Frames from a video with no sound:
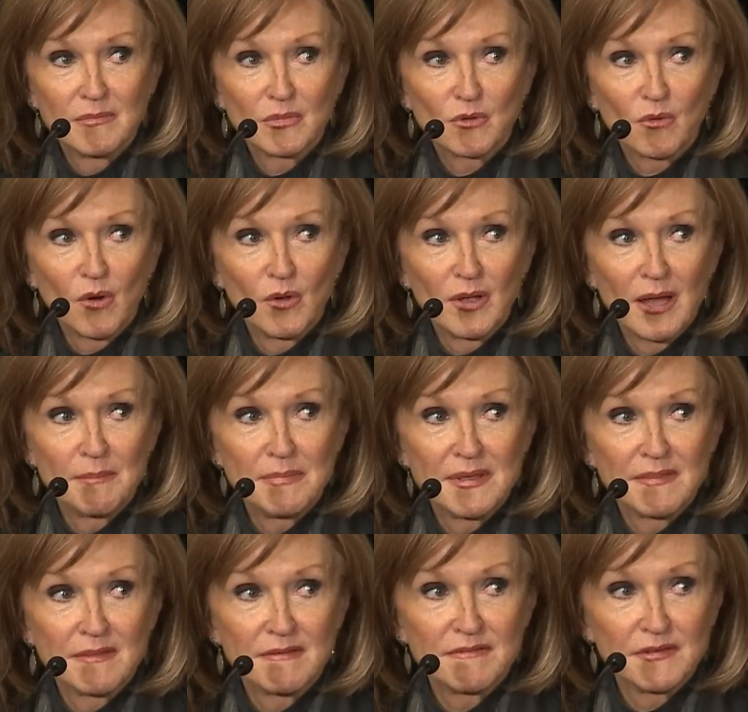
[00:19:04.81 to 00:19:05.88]
growing up
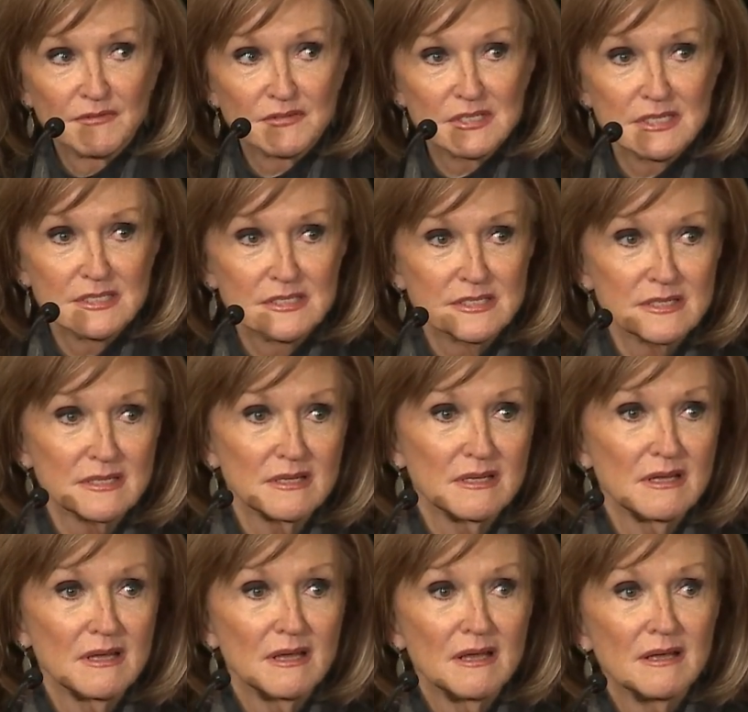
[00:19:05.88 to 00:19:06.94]
in the 50s.
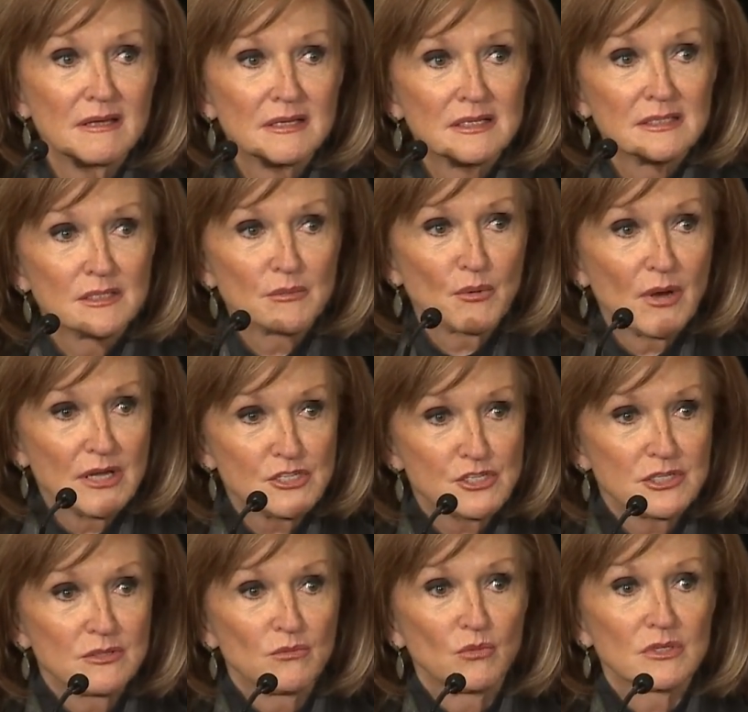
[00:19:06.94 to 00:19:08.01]

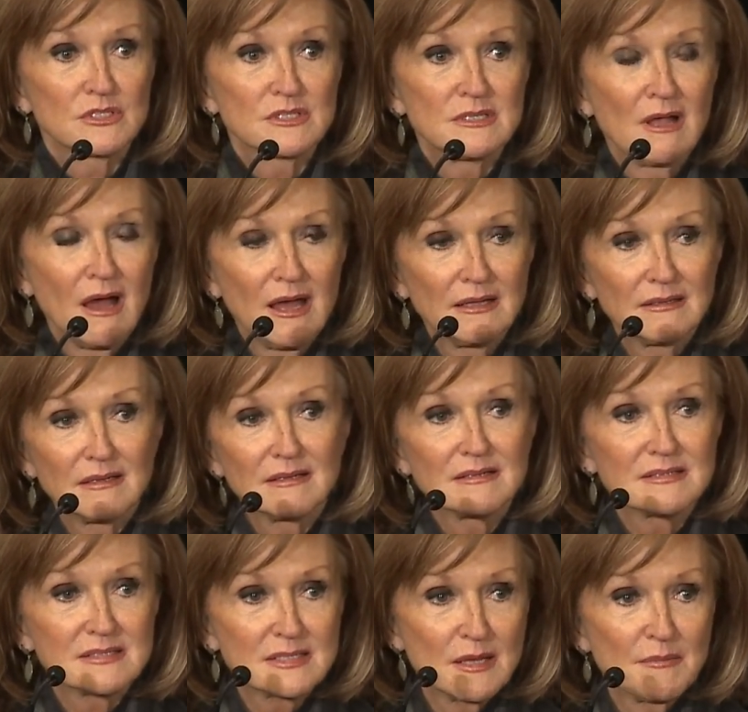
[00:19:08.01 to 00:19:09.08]
Depression was not
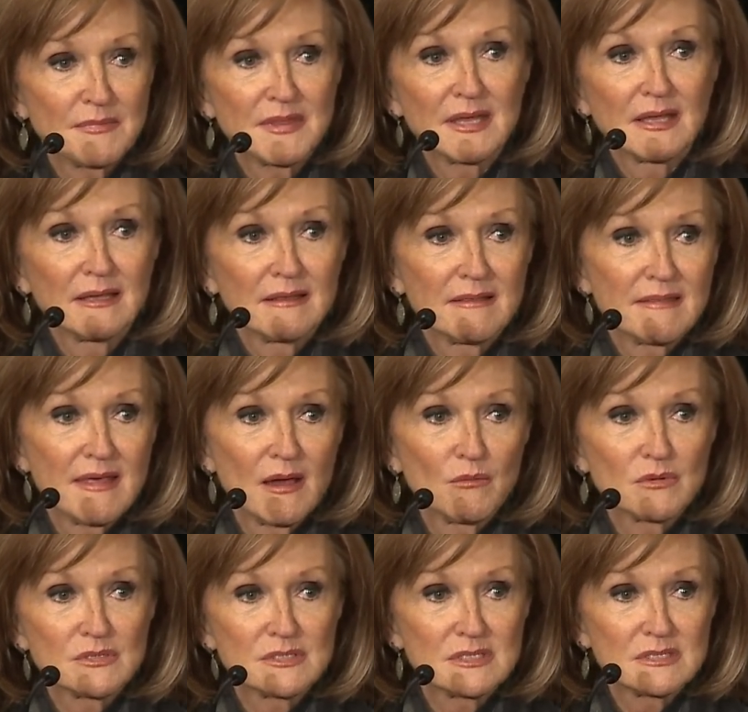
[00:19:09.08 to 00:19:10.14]
something that
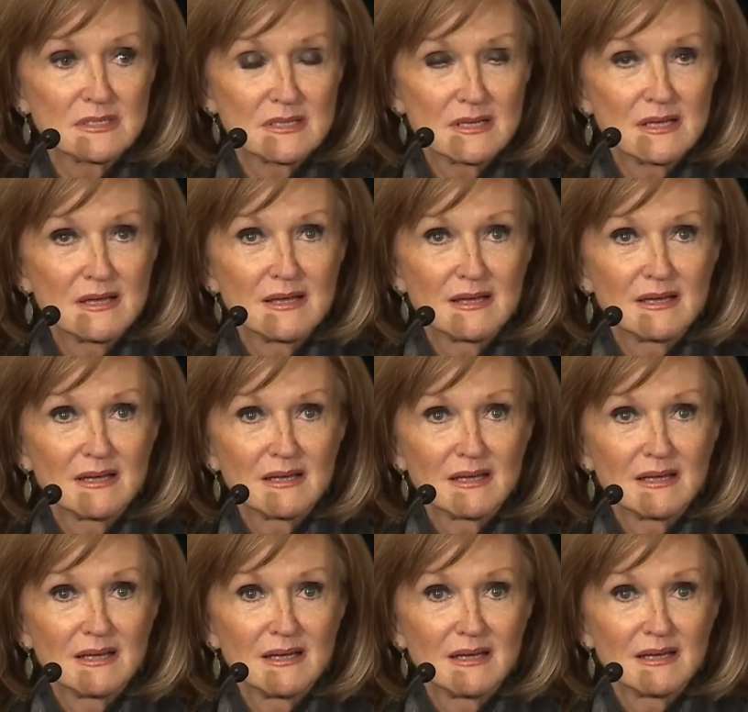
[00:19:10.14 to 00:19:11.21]
was
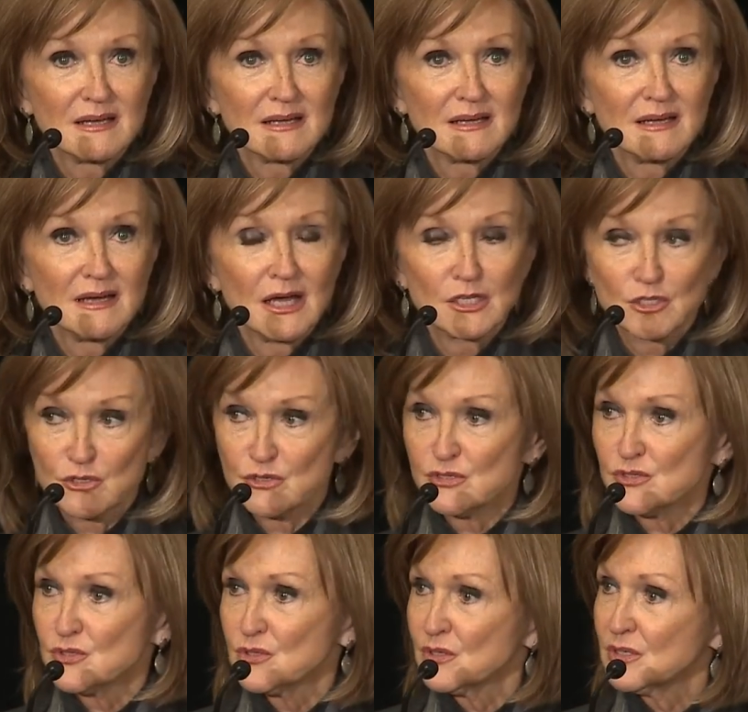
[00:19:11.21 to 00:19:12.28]

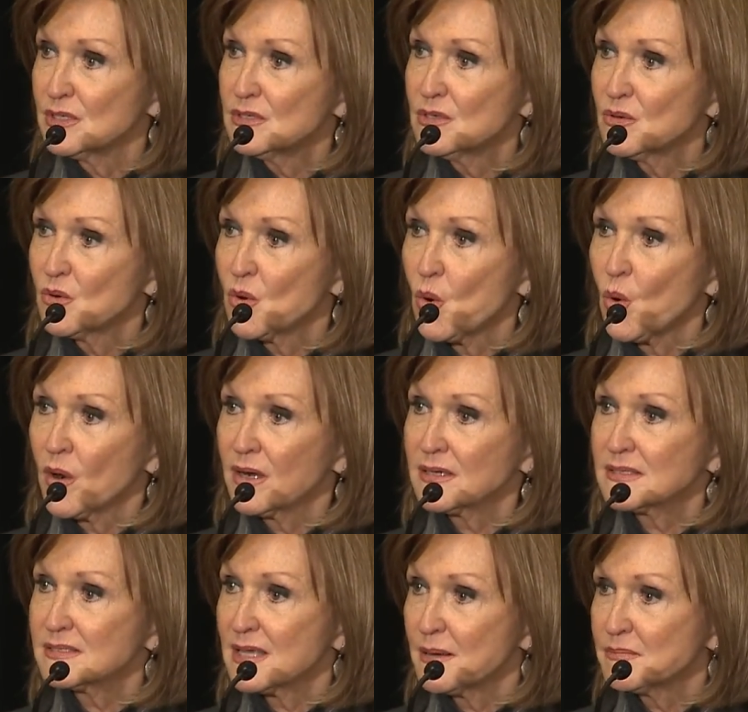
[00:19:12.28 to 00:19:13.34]
understood or
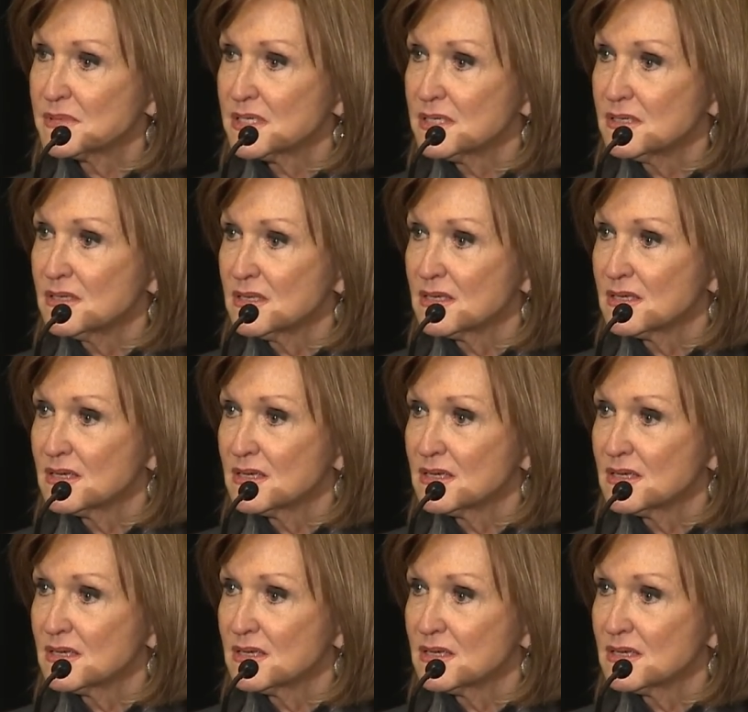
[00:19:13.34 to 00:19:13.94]
accepted.